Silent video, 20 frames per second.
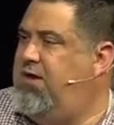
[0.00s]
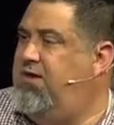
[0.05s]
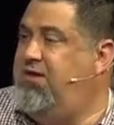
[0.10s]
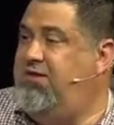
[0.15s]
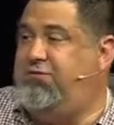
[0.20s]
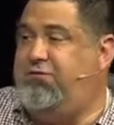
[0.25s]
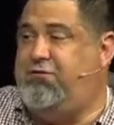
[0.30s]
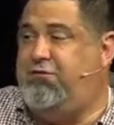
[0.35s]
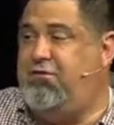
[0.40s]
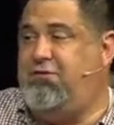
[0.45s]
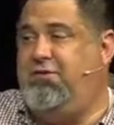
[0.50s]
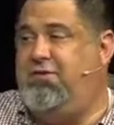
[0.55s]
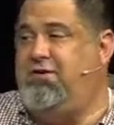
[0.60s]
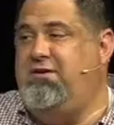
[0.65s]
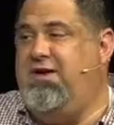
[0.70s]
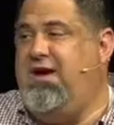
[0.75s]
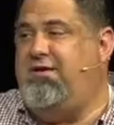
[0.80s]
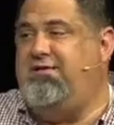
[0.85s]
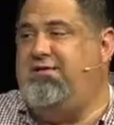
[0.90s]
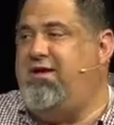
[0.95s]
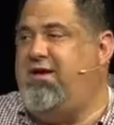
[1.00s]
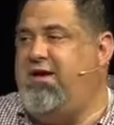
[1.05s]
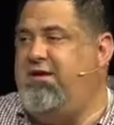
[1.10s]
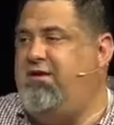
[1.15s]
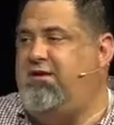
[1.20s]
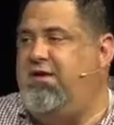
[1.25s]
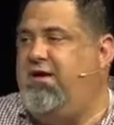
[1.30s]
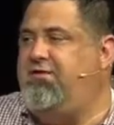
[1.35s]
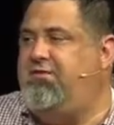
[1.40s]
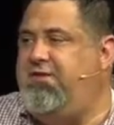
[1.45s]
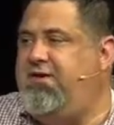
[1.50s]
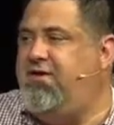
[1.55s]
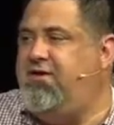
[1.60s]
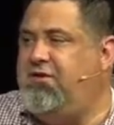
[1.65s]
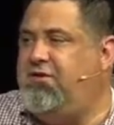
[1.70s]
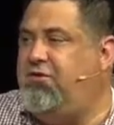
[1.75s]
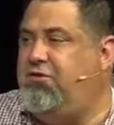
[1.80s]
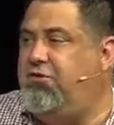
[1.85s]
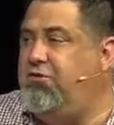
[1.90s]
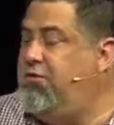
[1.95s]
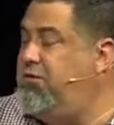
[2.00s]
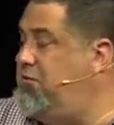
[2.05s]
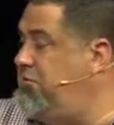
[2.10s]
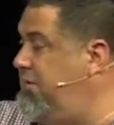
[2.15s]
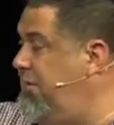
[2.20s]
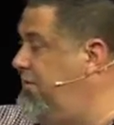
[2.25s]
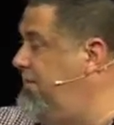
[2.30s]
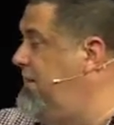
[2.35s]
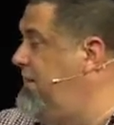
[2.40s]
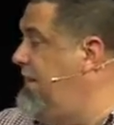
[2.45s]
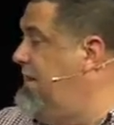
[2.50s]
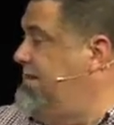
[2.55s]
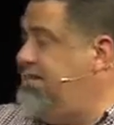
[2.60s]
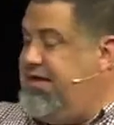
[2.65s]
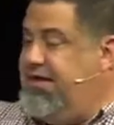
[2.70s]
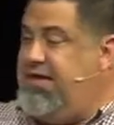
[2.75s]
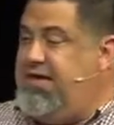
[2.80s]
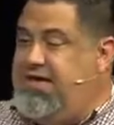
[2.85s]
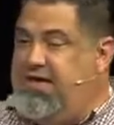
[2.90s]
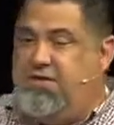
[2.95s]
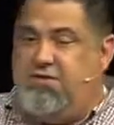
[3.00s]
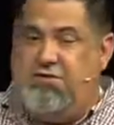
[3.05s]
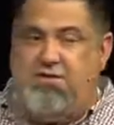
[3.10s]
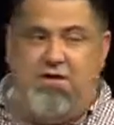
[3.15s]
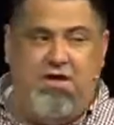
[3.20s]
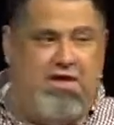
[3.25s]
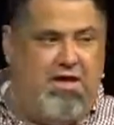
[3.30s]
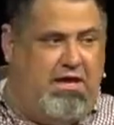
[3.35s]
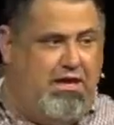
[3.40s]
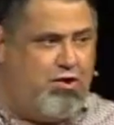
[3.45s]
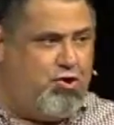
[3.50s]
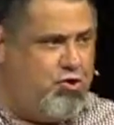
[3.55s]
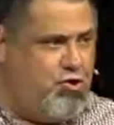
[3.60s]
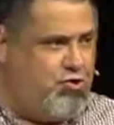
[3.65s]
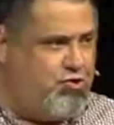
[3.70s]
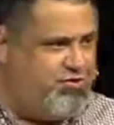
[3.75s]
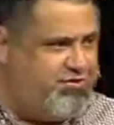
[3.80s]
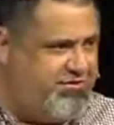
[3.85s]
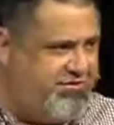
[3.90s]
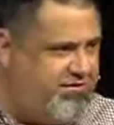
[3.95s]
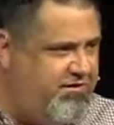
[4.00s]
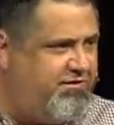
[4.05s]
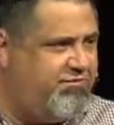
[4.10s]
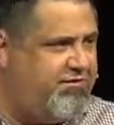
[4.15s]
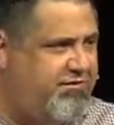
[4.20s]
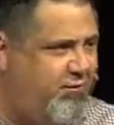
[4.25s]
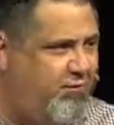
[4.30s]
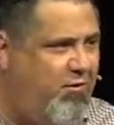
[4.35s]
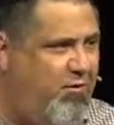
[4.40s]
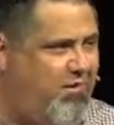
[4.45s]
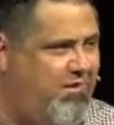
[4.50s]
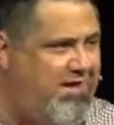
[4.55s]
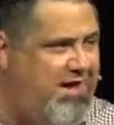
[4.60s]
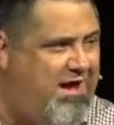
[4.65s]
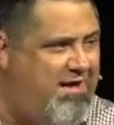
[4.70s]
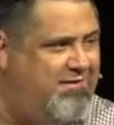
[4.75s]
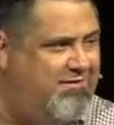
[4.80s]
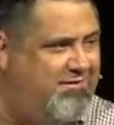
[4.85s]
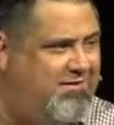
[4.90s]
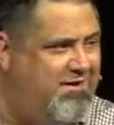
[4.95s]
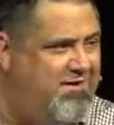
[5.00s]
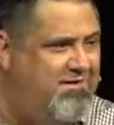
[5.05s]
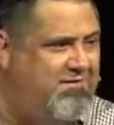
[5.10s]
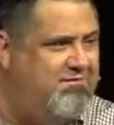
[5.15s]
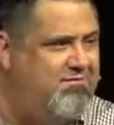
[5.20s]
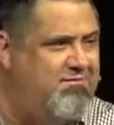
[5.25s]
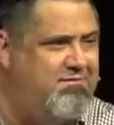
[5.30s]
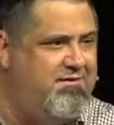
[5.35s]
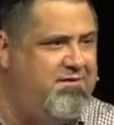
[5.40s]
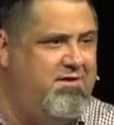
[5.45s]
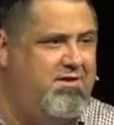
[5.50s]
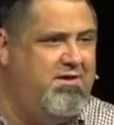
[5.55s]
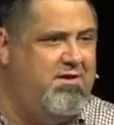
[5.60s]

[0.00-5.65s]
And that's certainly not the kind of life he eh, that he encourages us to walk out and live.